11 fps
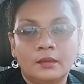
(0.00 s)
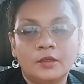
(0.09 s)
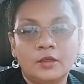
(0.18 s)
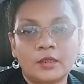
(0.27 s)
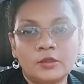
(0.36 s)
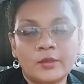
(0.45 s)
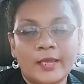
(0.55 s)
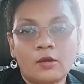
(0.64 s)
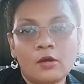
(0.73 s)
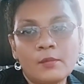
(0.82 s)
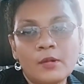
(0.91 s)
You know, you
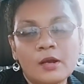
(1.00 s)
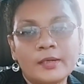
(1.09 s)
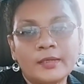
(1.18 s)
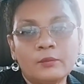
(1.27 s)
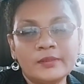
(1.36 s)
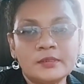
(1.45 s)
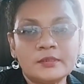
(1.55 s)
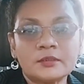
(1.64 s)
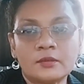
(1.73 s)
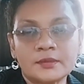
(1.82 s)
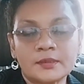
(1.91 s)
can come on and we
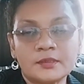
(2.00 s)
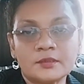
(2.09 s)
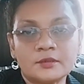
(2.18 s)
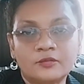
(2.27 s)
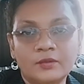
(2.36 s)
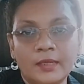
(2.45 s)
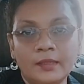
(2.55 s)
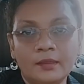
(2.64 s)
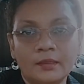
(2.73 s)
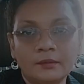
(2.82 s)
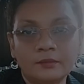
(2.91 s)
discuss and stuff like
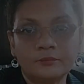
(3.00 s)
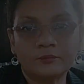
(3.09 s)
that.